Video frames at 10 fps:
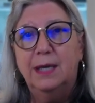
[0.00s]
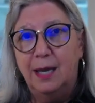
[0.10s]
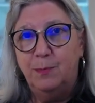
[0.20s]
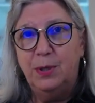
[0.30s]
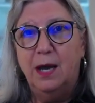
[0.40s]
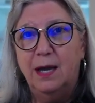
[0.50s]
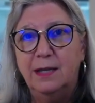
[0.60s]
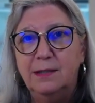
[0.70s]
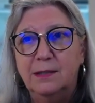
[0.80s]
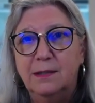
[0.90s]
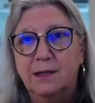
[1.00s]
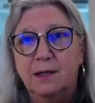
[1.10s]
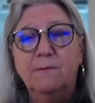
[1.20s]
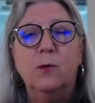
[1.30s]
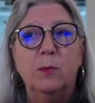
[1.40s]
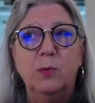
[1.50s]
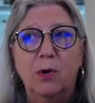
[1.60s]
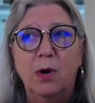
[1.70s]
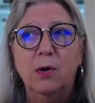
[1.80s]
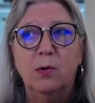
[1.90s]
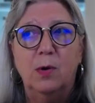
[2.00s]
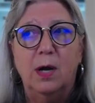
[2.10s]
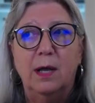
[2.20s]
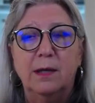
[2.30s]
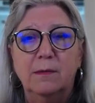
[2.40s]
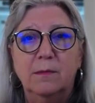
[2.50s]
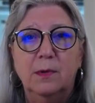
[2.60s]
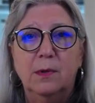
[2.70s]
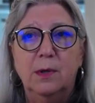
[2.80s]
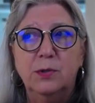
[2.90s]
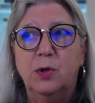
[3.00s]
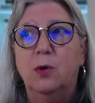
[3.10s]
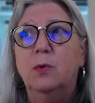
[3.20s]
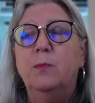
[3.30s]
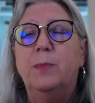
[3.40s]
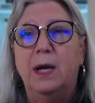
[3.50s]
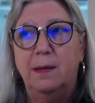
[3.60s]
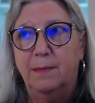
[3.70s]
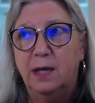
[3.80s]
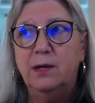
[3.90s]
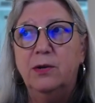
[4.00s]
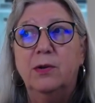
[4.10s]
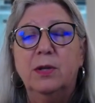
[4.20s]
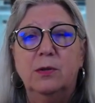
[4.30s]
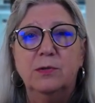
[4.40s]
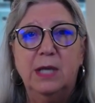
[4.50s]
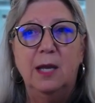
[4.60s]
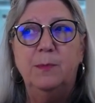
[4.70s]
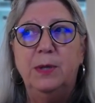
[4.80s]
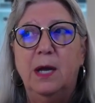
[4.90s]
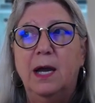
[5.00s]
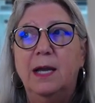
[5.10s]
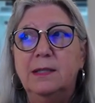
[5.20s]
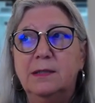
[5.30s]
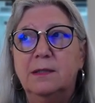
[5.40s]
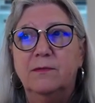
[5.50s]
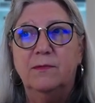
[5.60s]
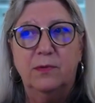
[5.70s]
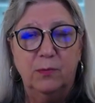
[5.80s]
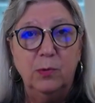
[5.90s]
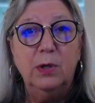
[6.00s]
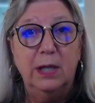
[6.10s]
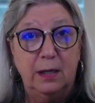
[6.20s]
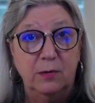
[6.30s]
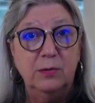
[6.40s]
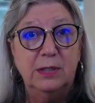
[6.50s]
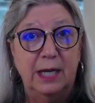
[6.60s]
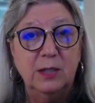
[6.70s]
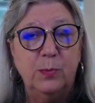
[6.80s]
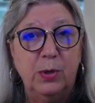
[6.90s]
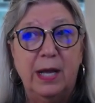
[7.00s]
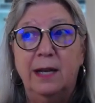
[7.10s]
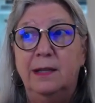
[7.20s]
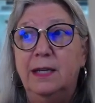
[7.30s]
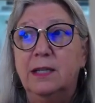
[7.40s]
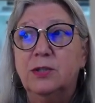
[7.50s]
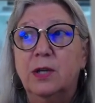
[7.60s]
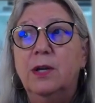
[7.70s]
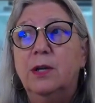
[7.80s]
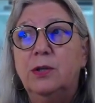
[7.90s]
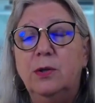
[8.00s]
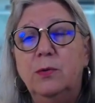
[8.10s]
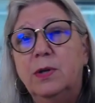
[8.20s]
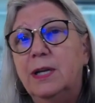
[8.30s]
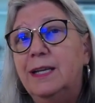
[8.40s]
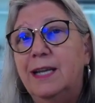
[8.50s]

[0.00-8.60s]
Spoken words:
KPIs inform your ROI. So by monitoring those KPIs through ClickLearn's dashboard analytics, you can